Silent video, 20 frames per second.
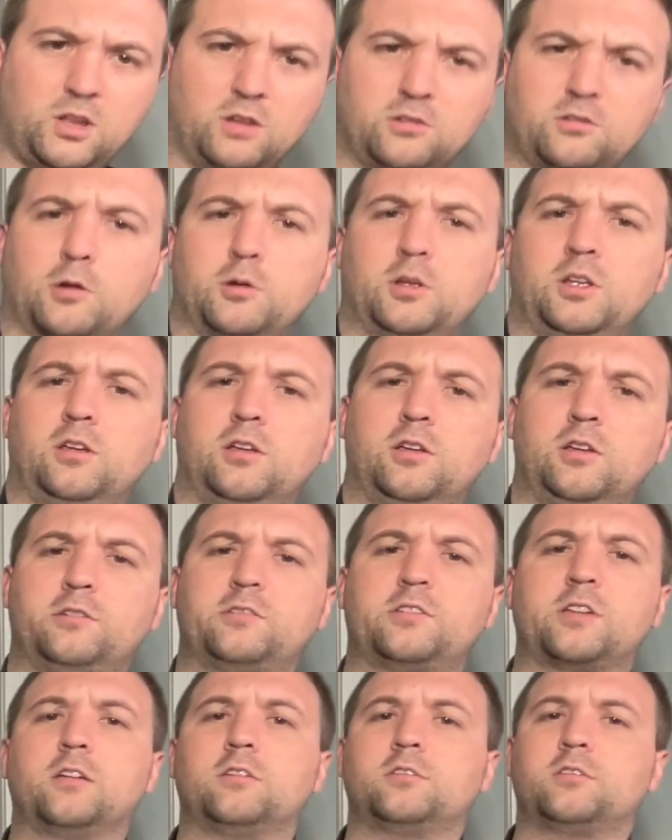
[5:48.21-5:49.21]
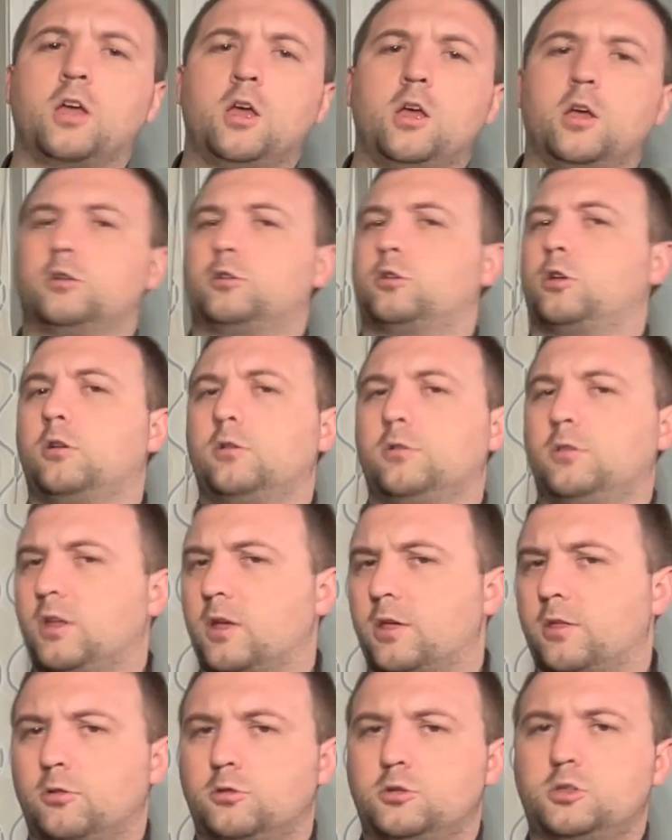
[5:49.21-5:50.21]
So he, he says, turn the
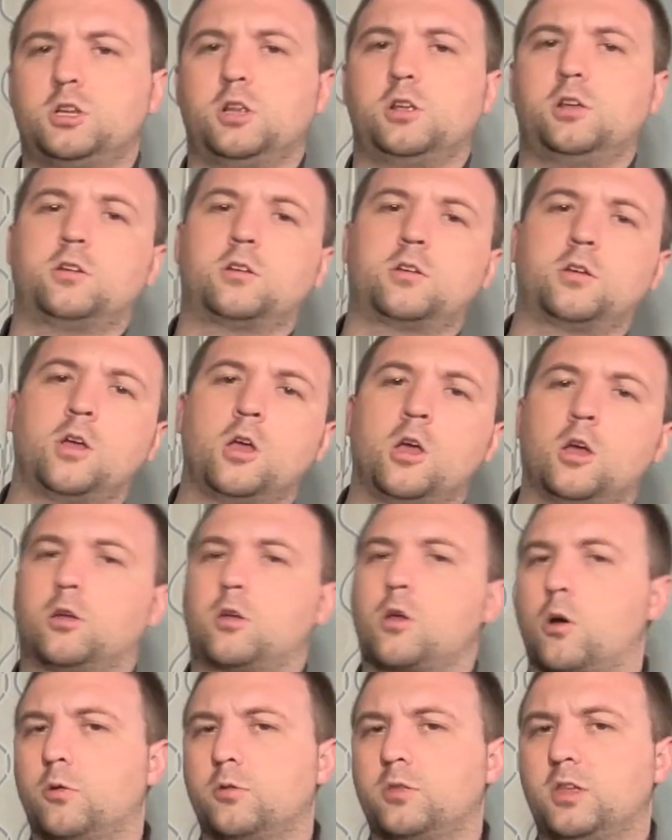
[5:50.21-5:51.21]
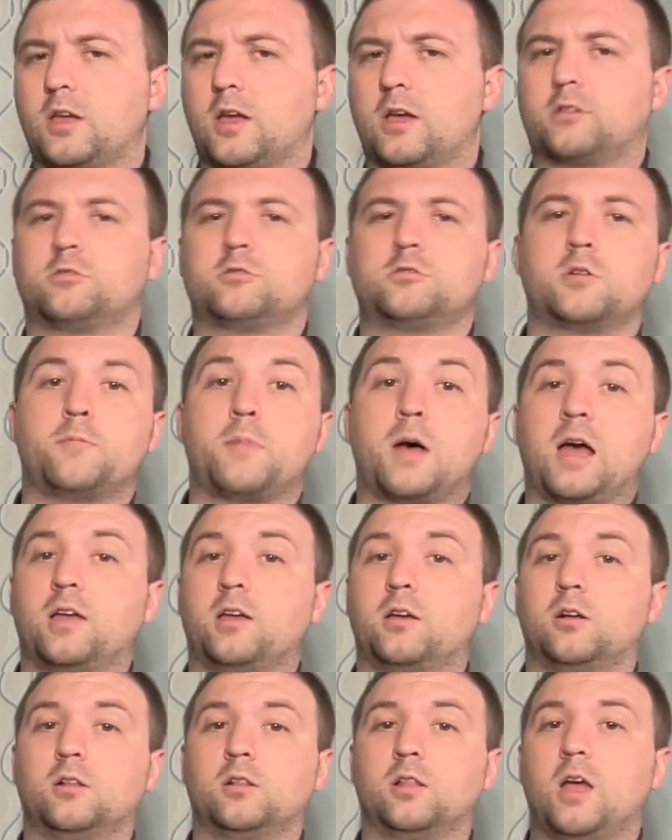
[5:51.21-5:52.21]
other cheek, go the extra
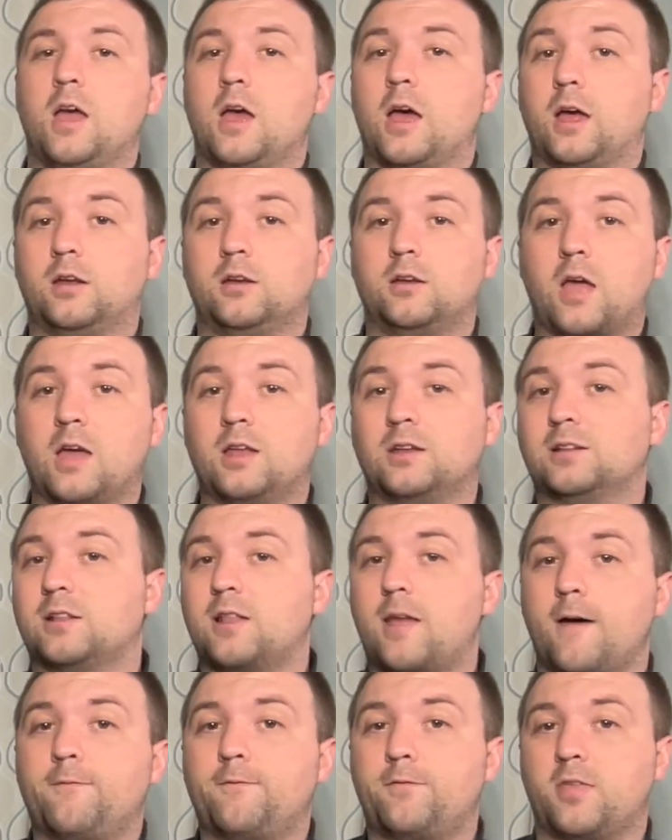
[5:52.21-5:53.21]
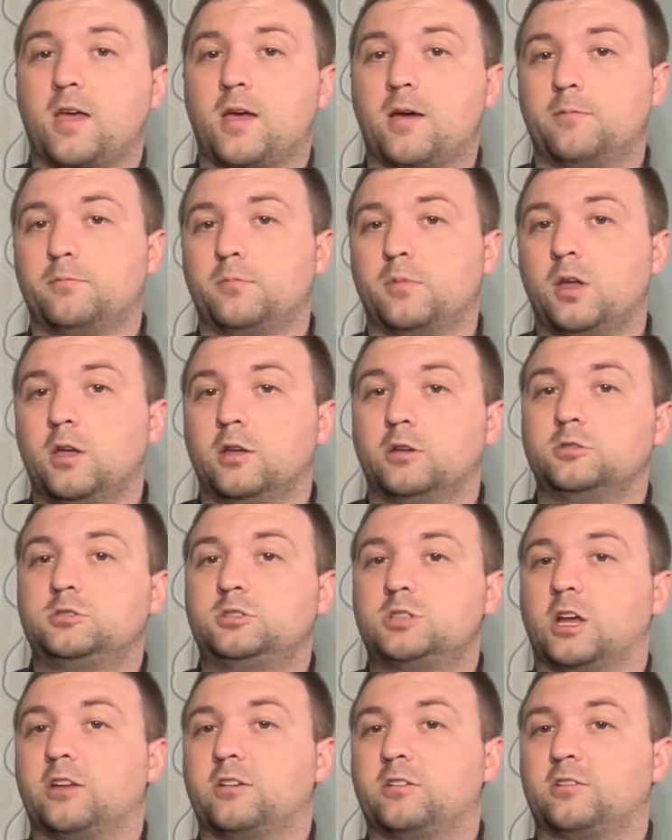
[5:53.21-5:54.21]
mile, and, and love them
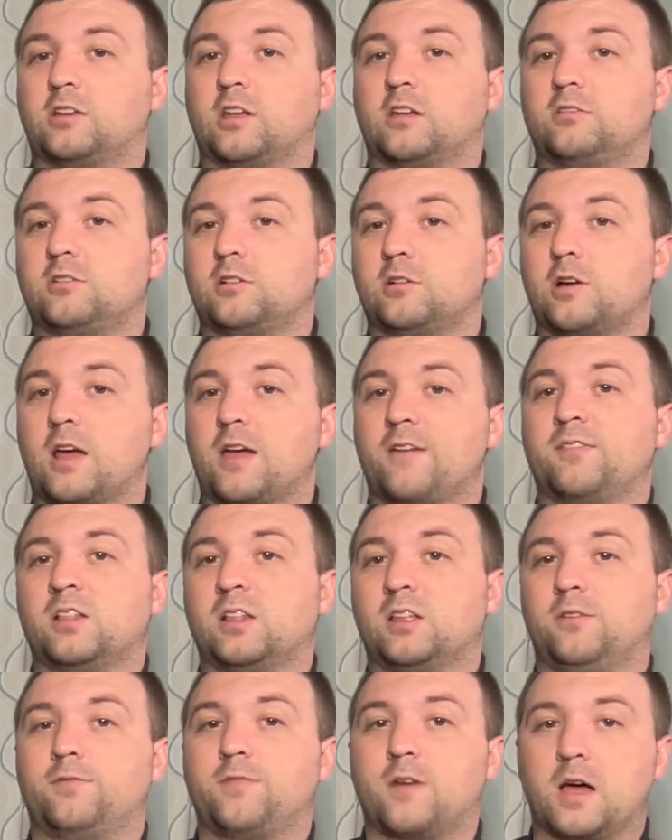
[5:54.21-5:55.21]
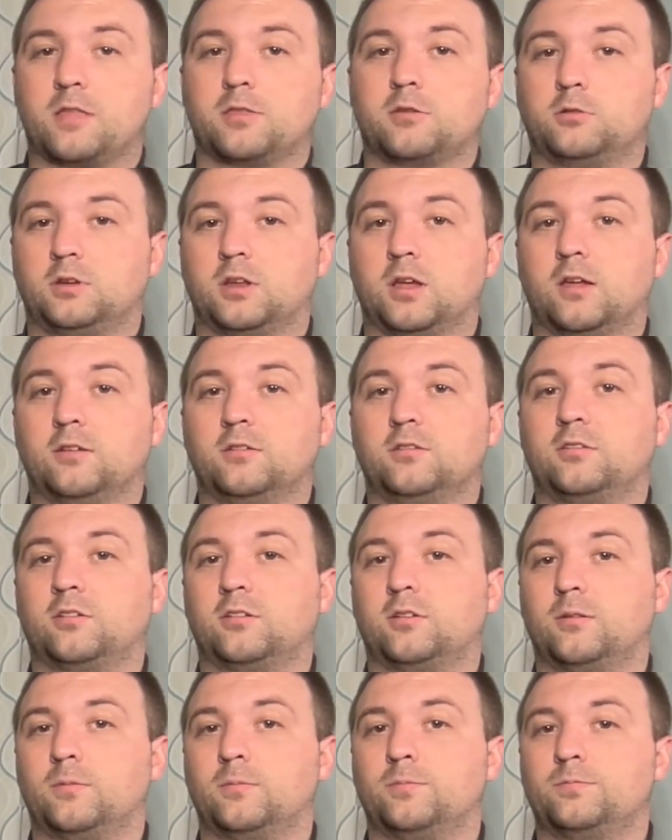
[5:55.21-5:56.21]
just as your heavenly Father does.
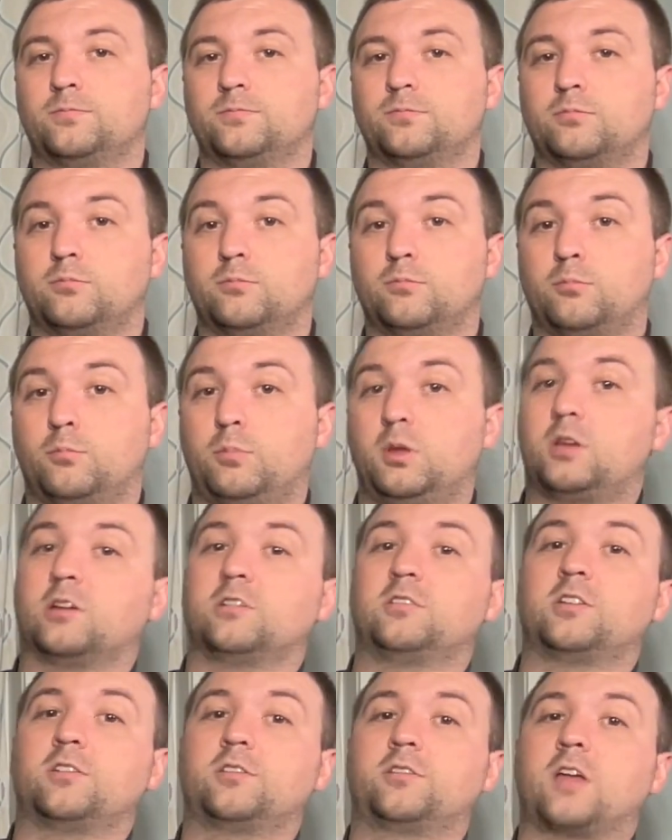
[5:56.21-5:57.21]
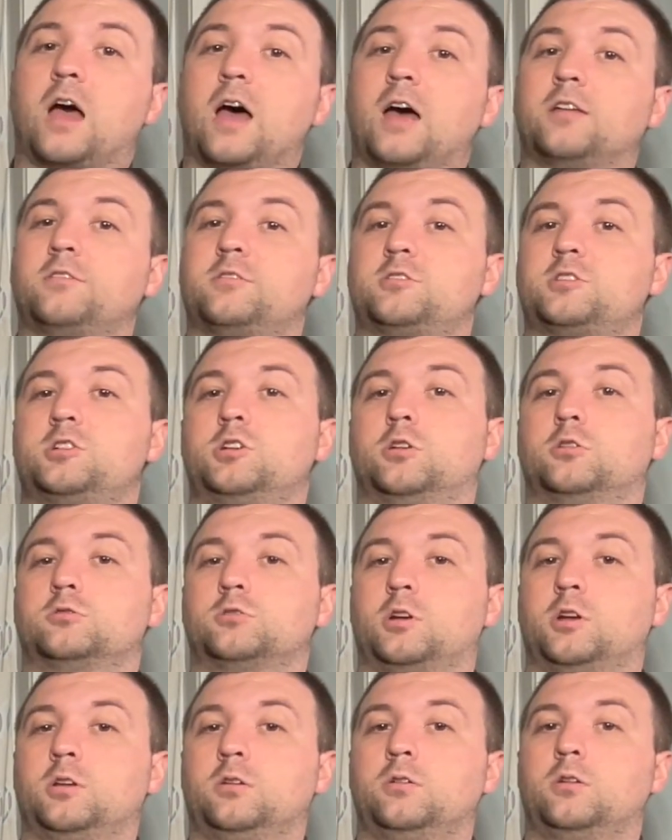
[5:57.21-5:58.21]
Because as God's
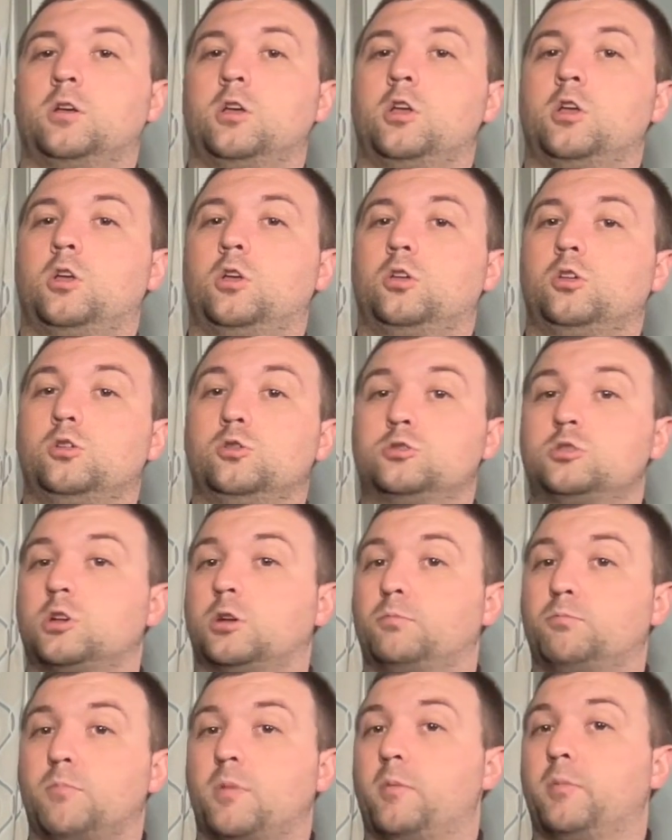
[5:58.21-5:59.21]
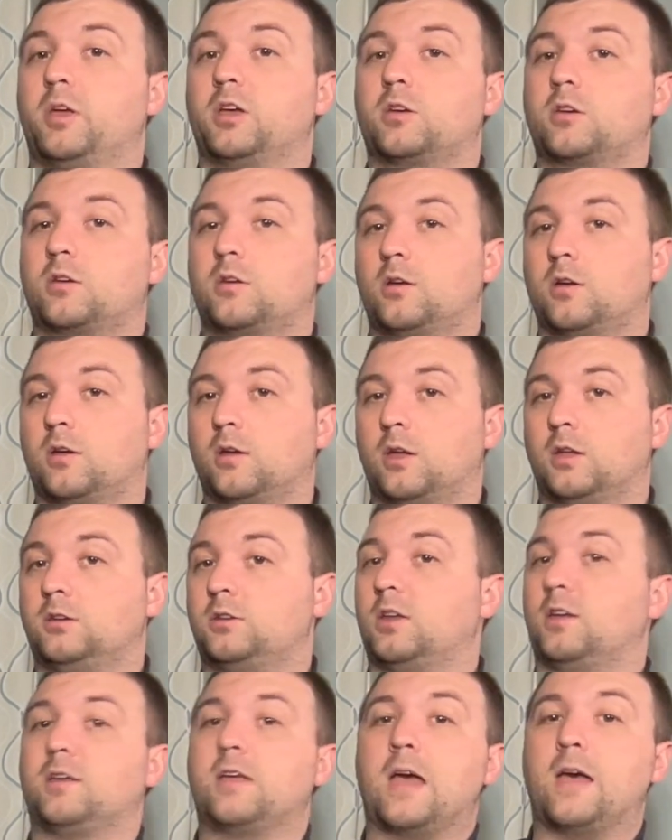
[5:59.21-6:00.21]
children, you should mimic and
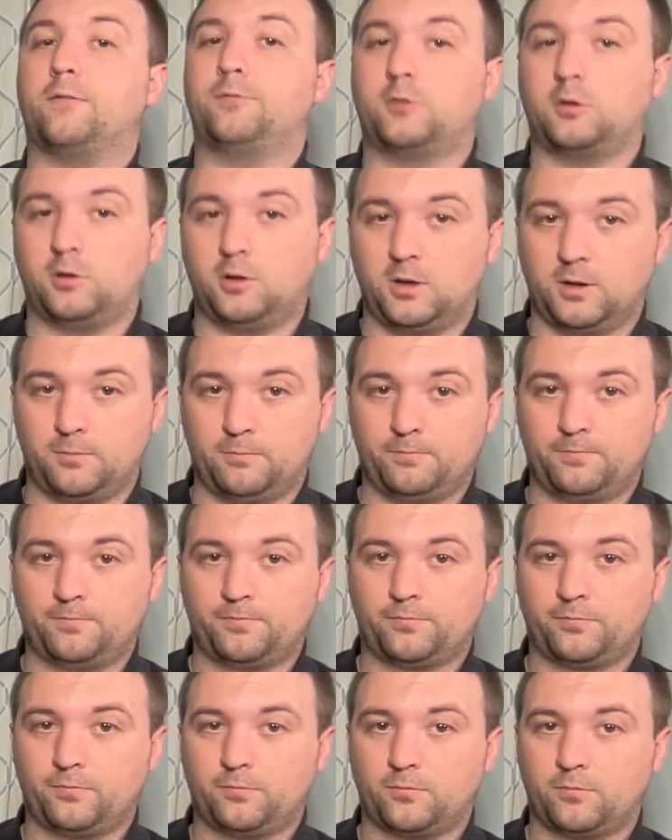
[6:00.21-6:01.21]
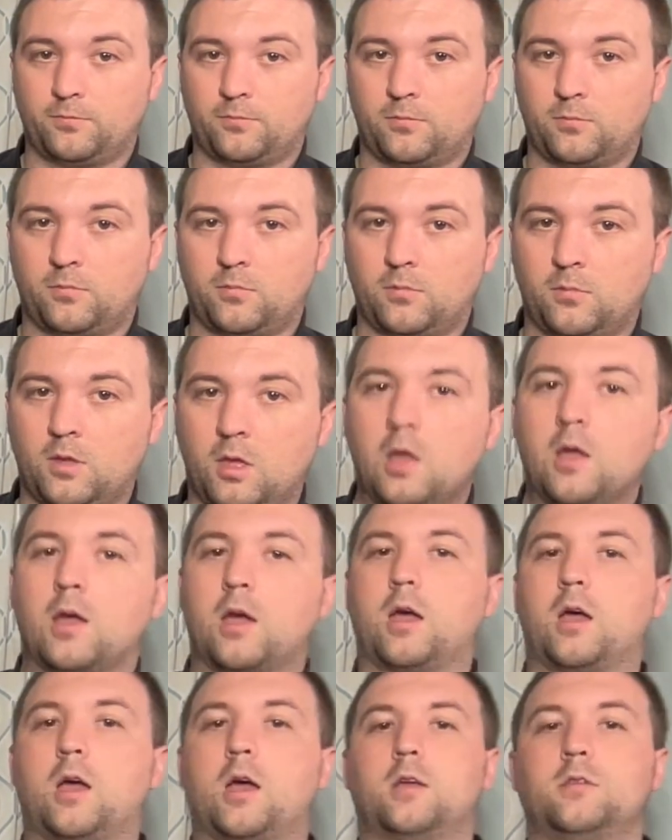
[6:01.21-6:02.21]
take after him.
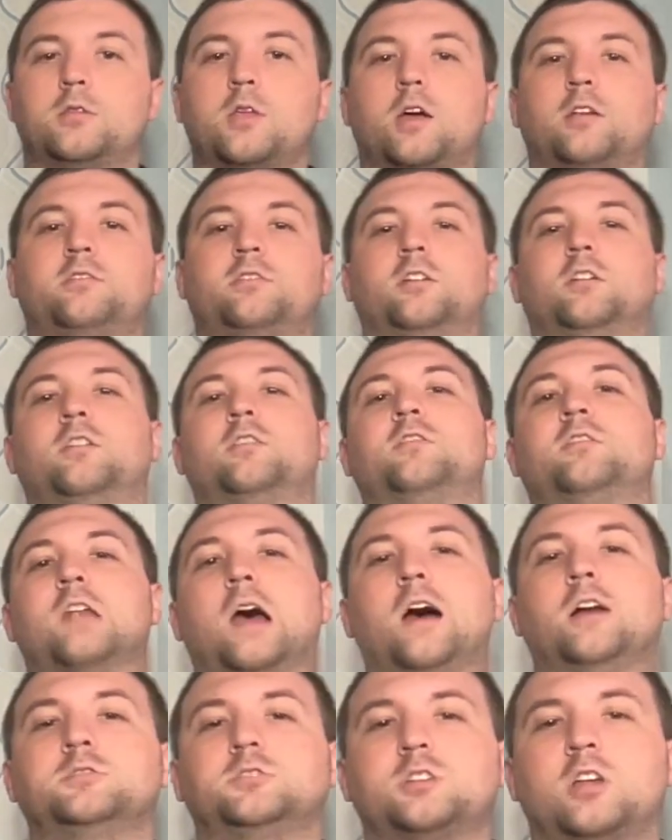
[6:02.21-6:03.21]
And thus, it is not